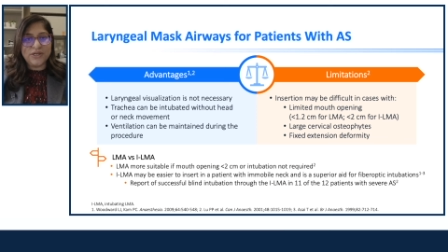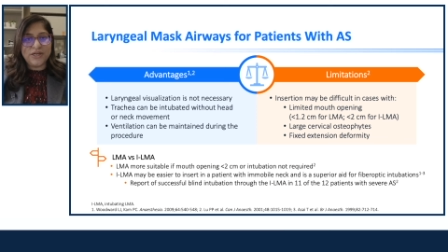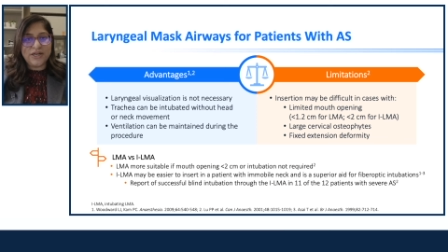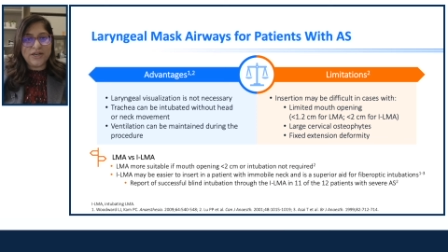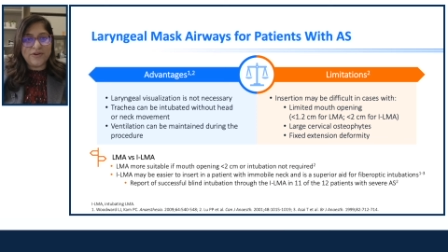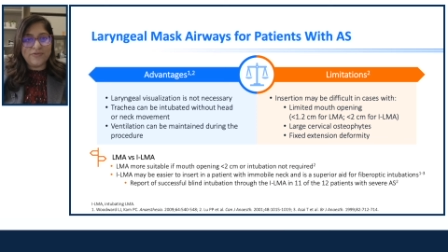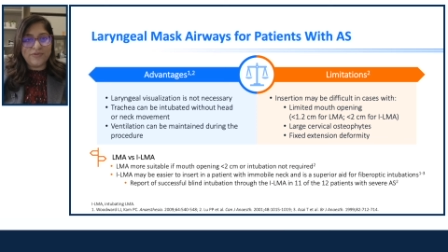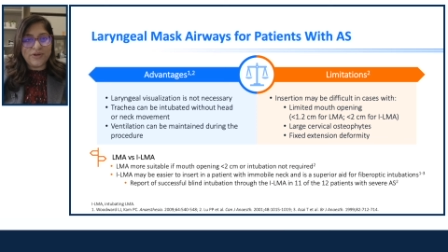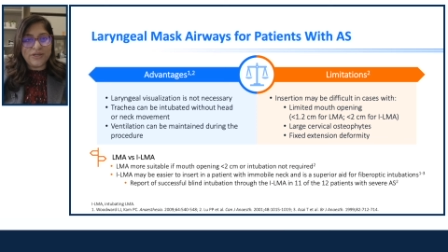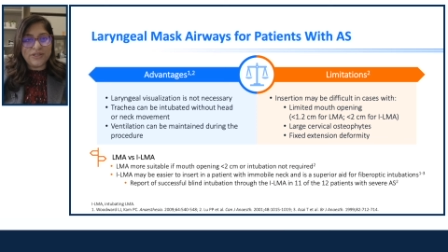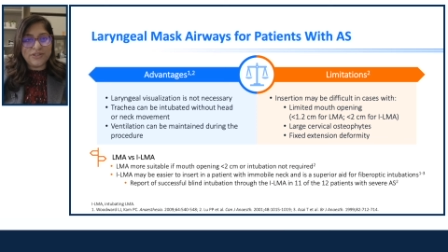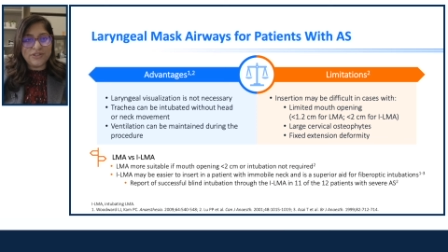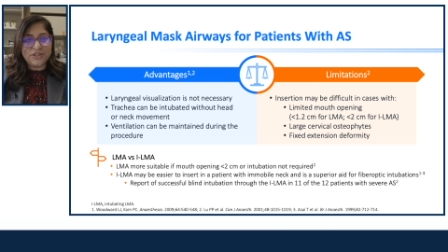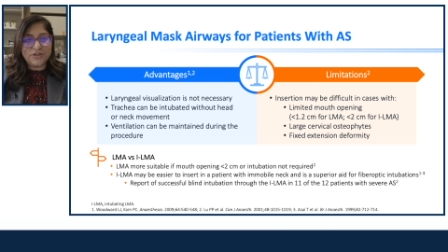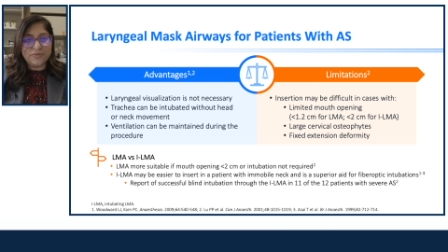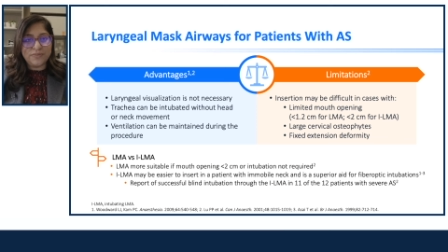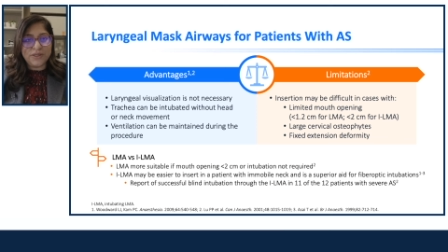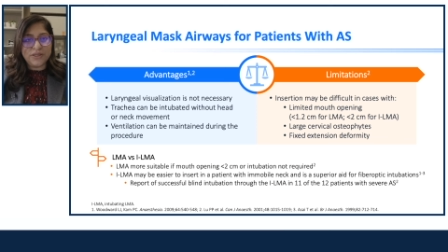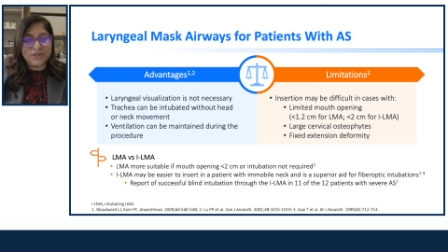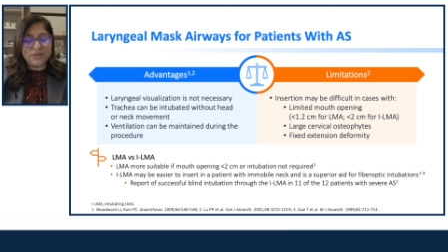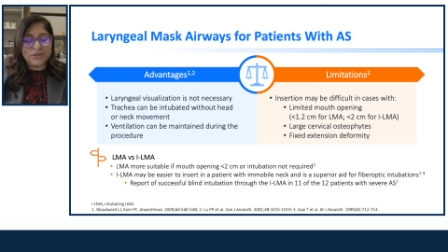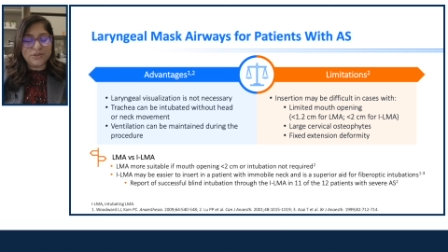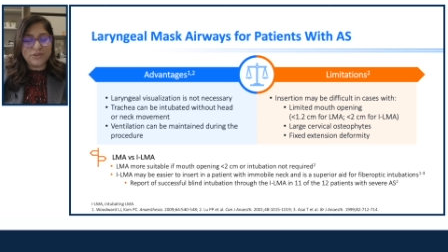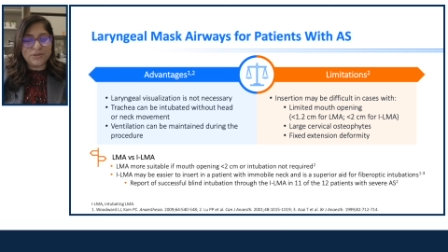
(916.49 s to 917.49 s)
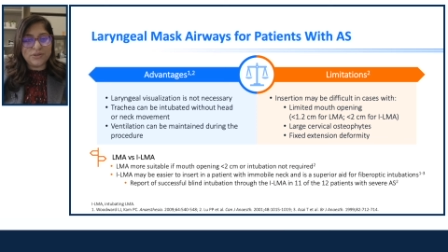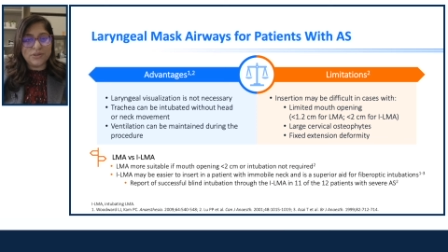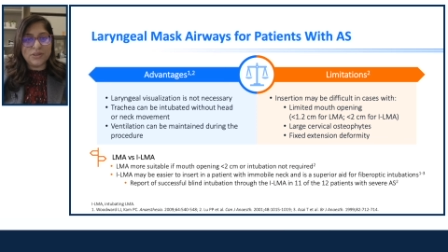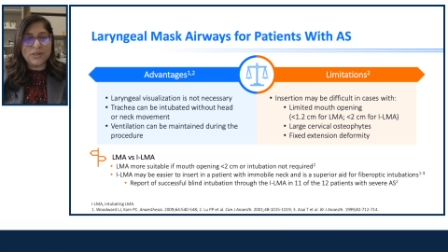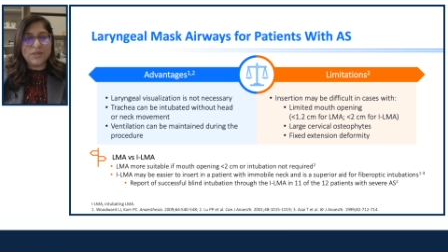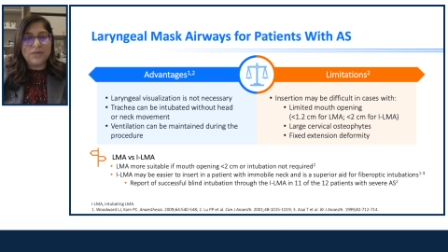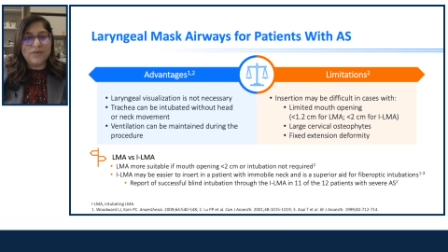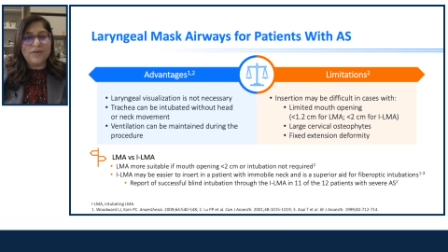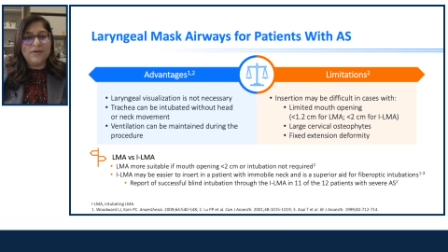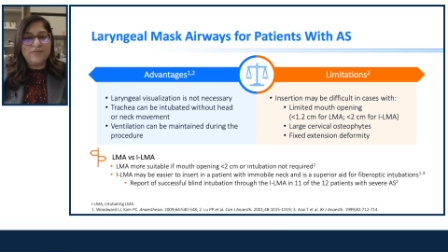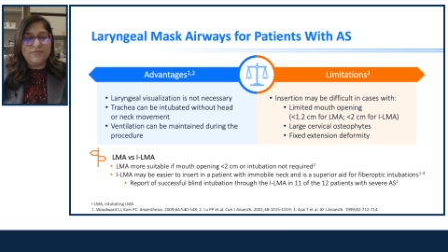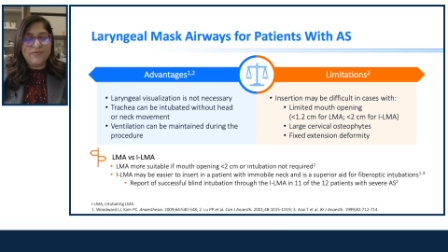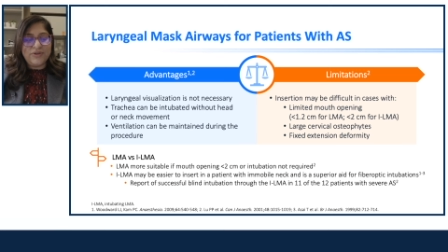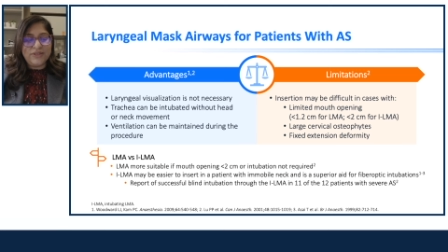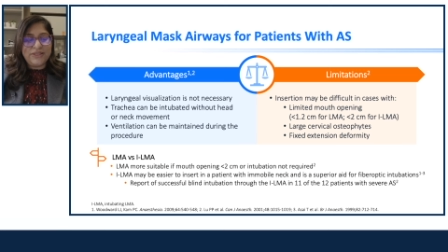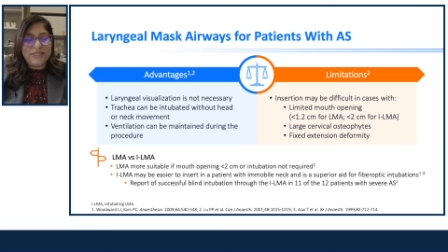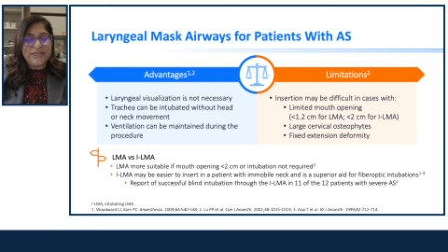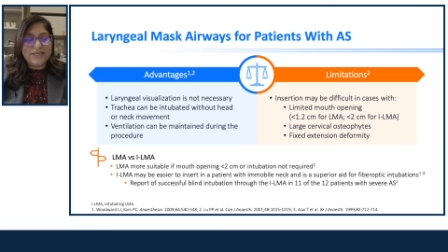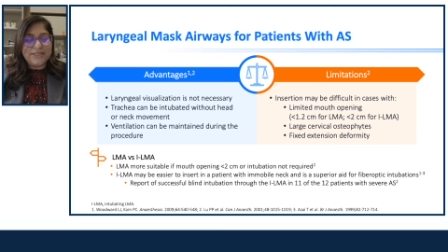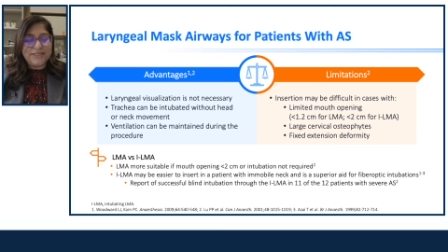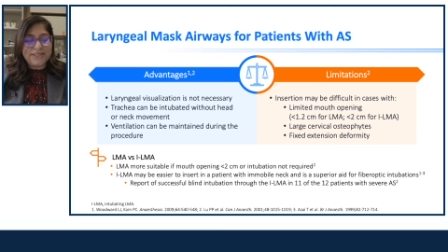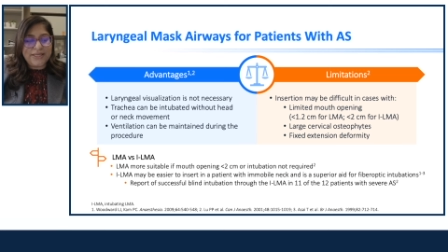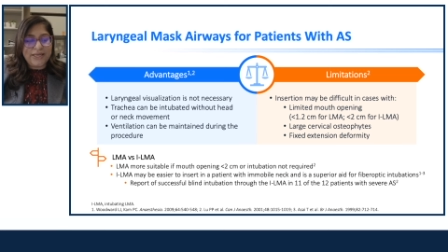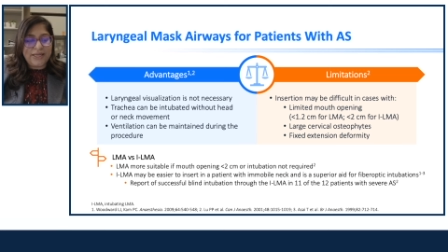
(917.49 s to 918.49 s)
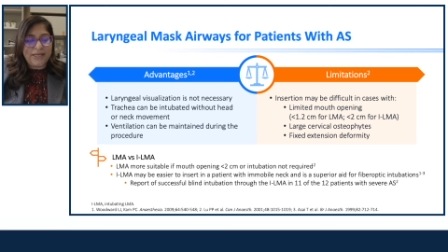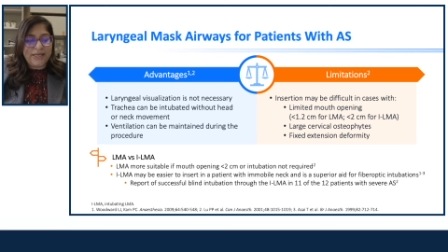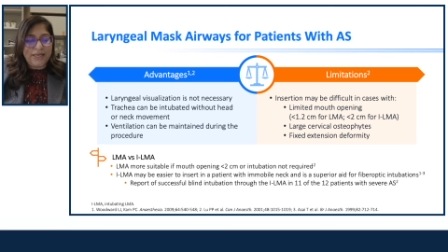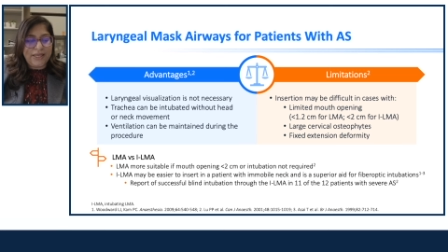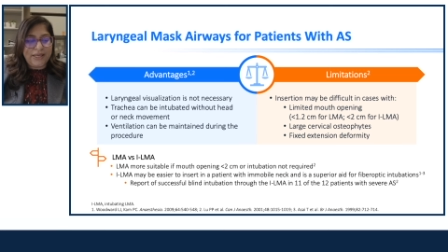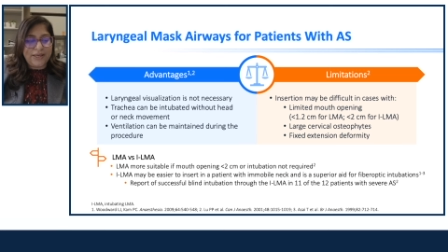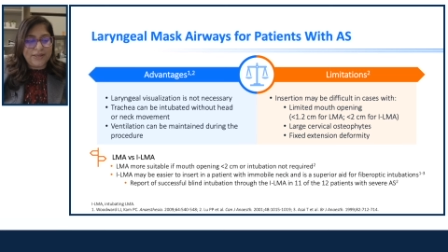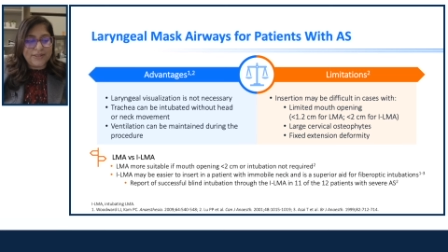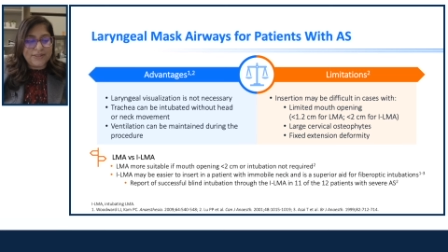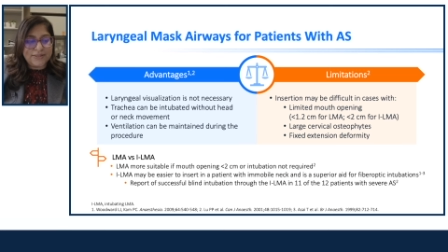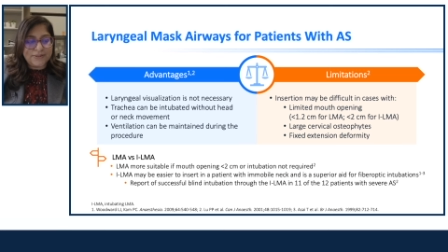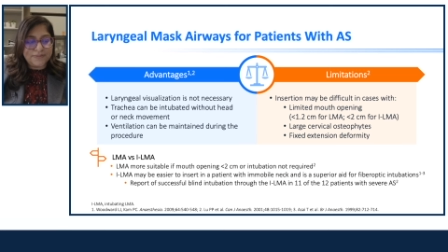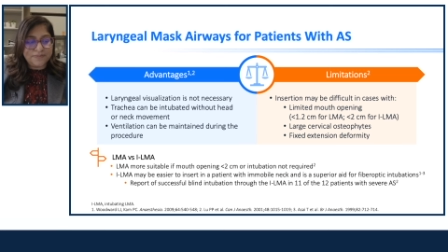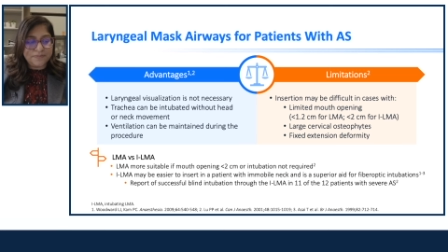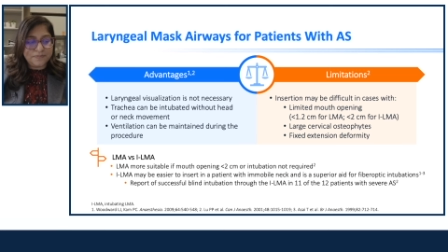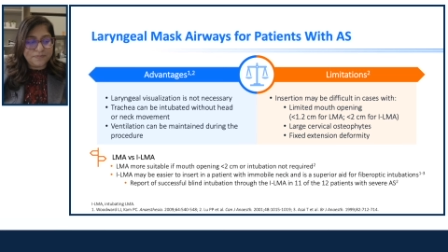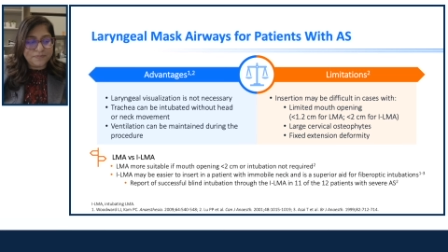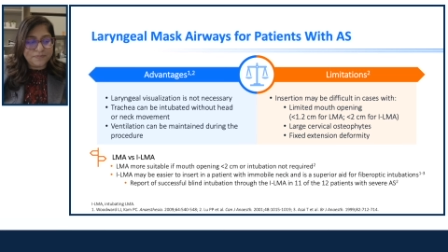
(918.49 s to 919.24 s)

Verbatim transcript: airway intubation with these techniques.